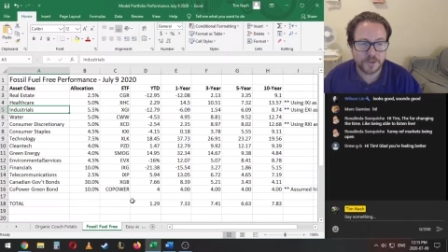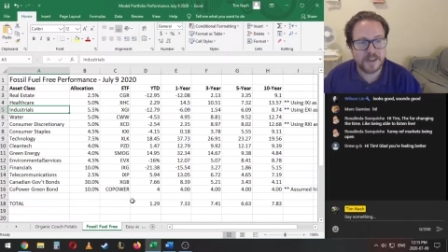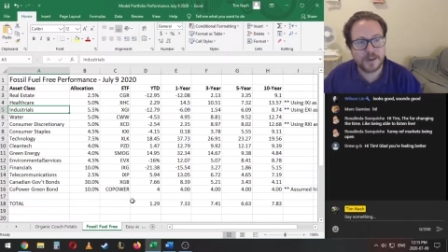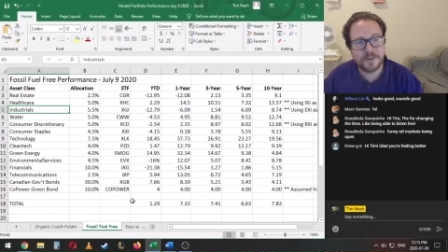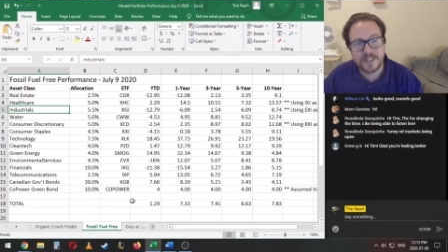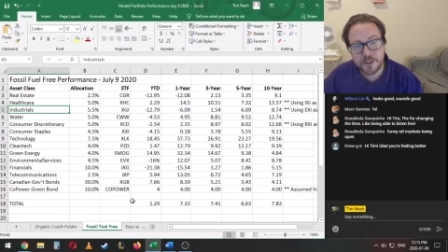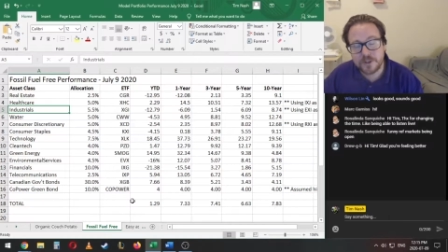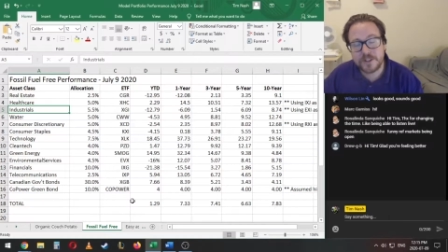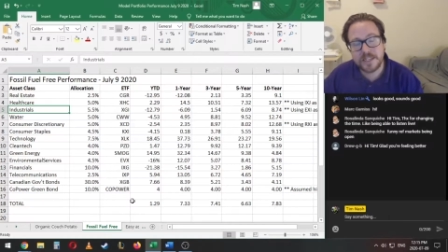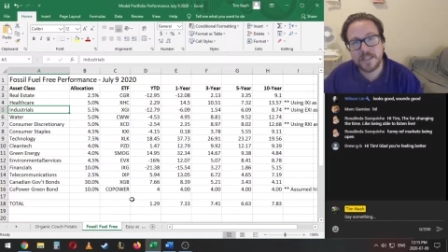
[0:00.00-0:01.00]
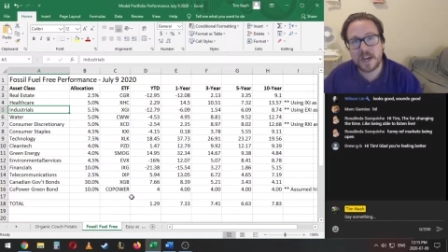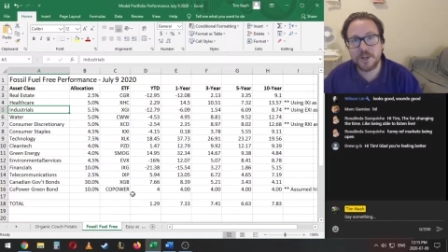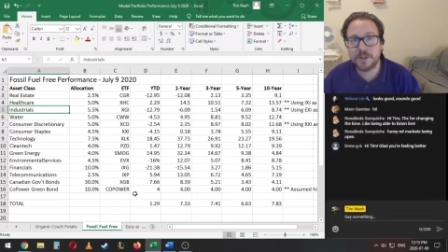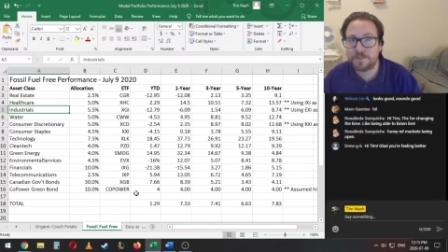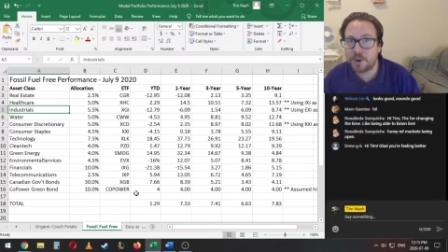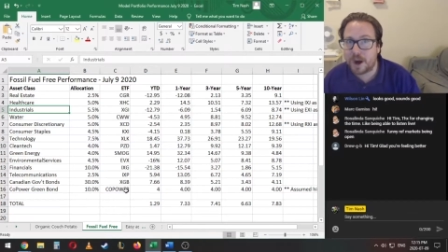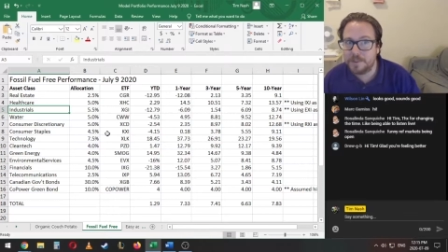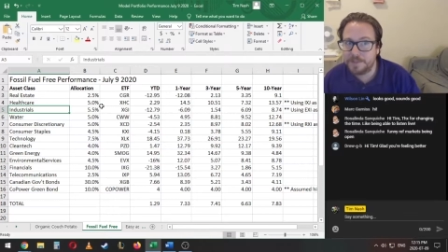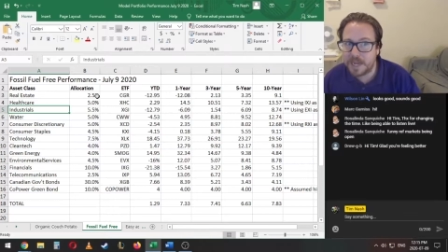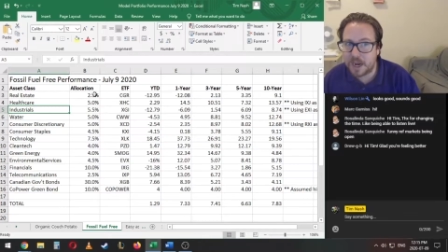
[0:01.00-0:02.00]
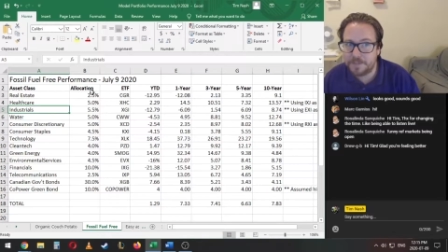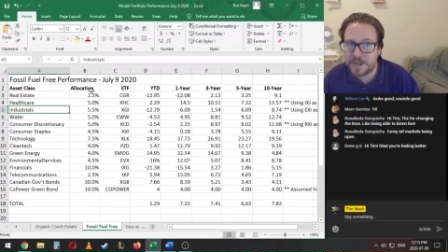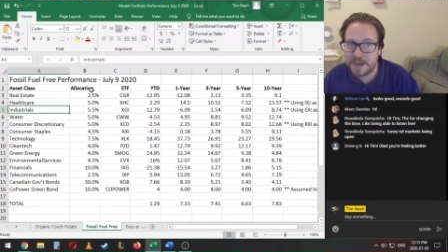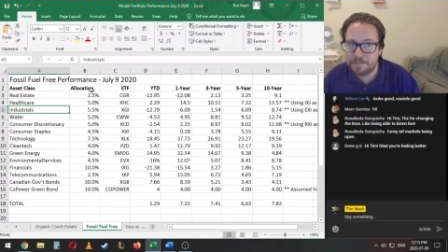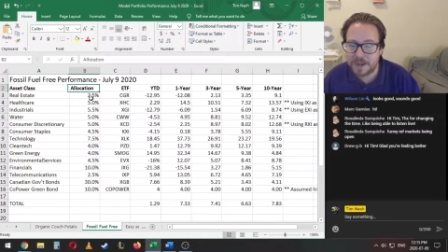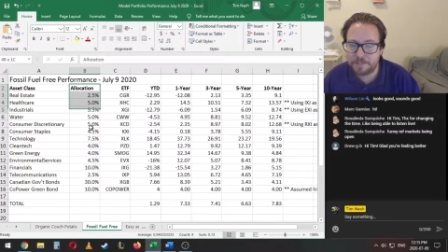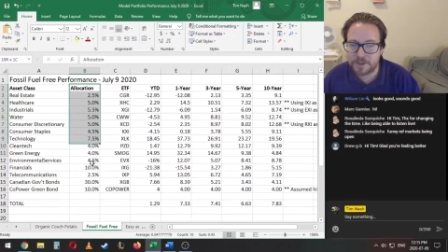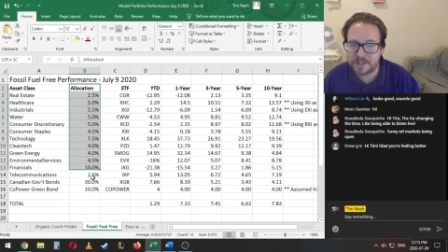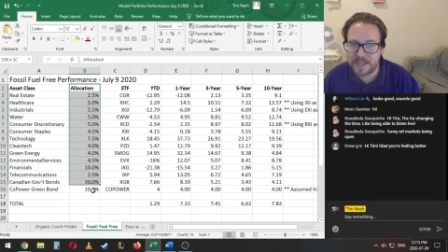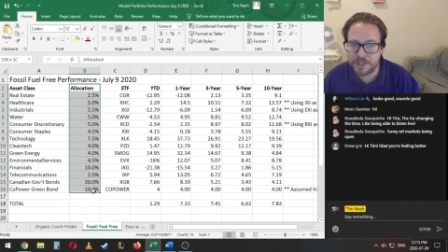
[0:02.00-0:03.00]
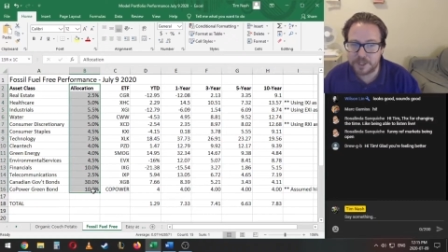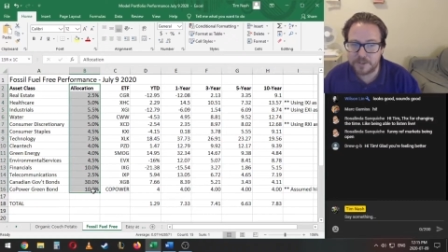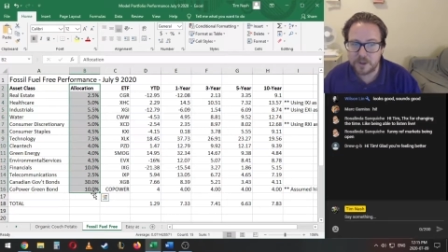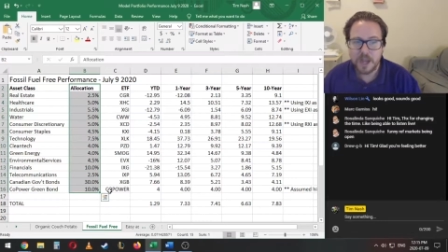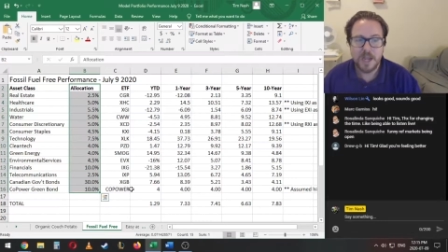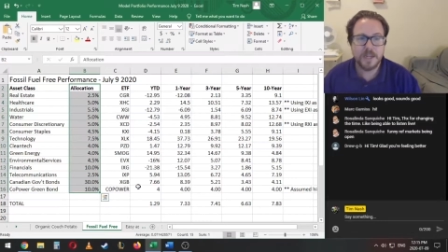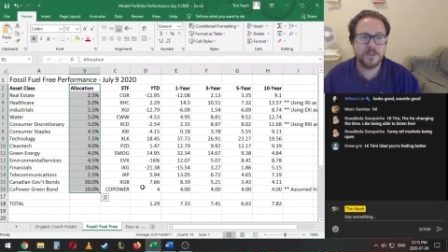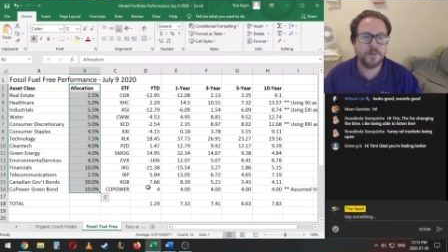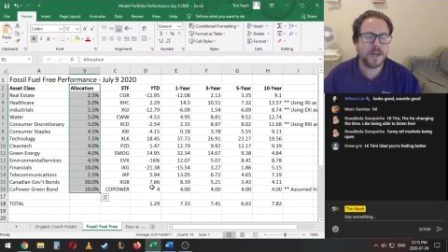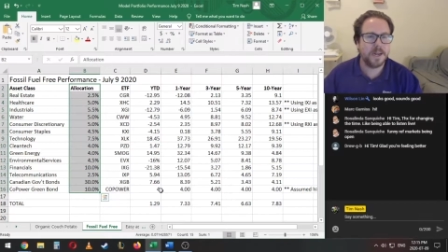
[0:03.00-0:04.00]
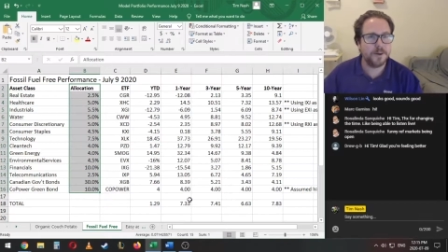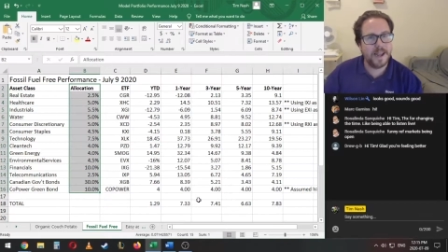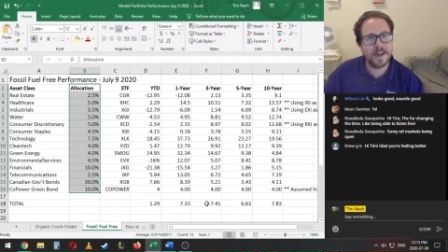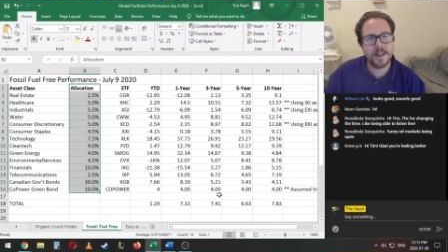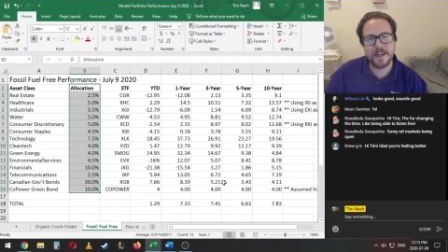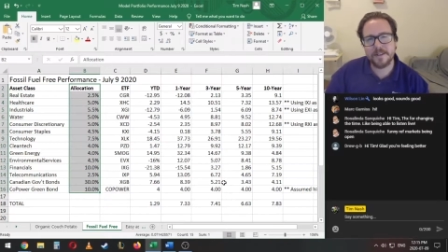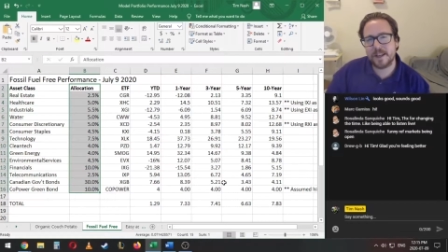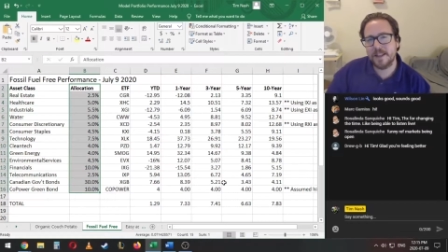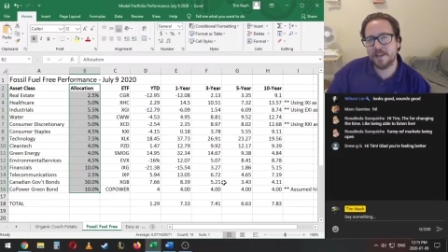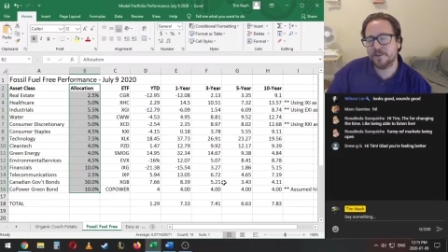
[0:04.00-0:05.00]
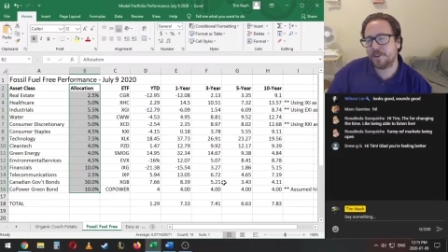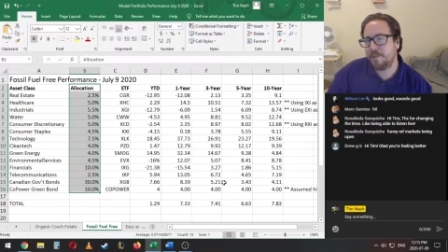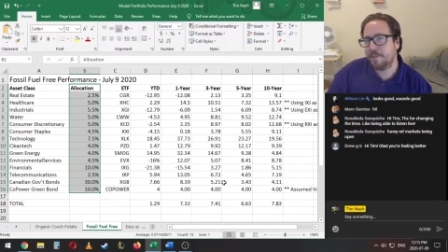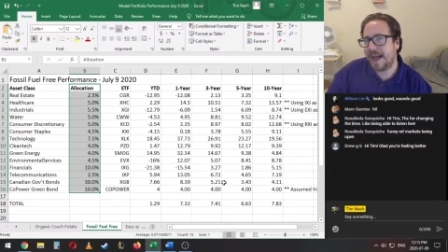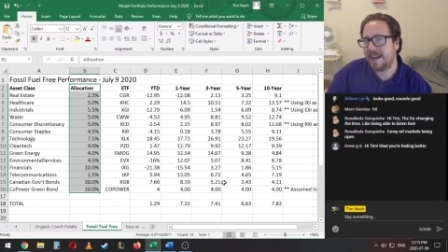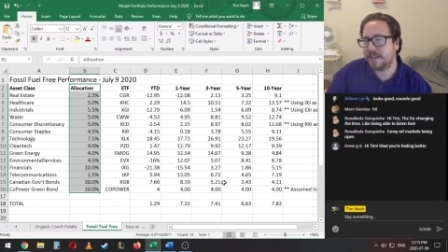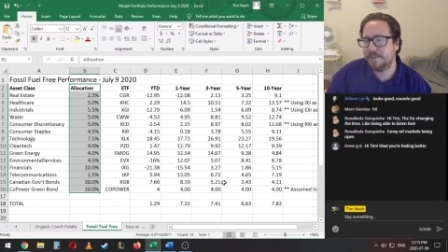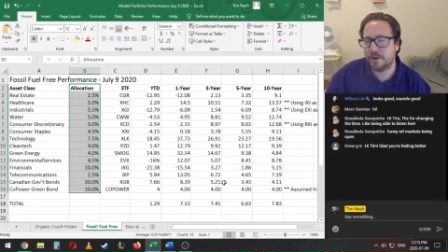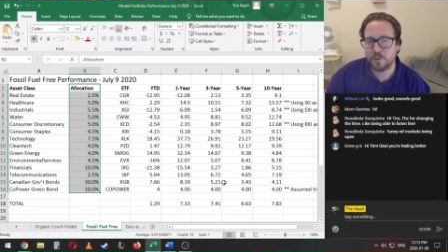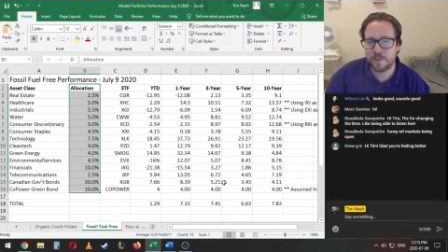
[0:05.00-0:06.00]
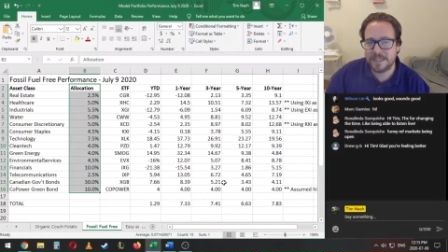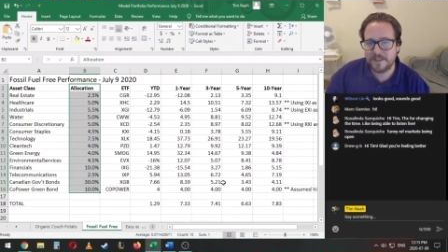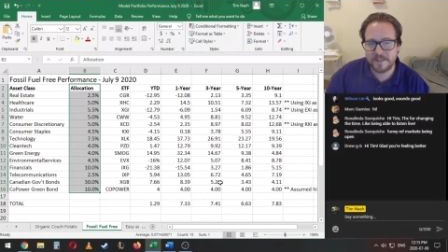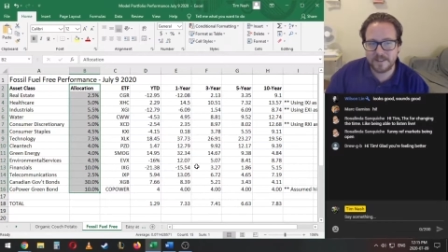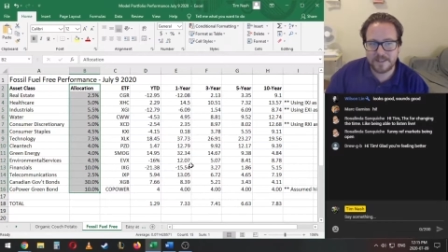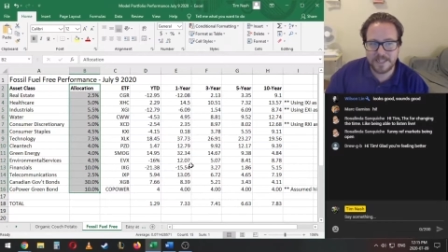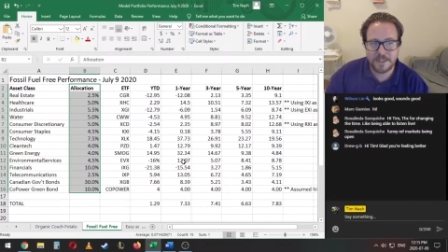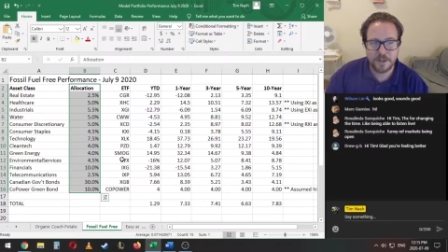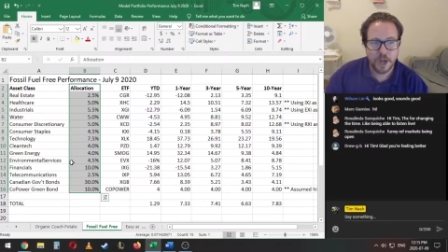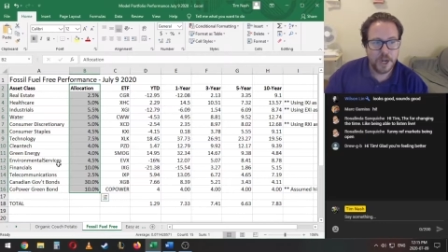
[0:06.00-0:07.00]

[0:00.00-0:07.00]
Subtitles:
Now it's interesting, I should probably update my percentages because when I created this, I think it was probably back in about 2016,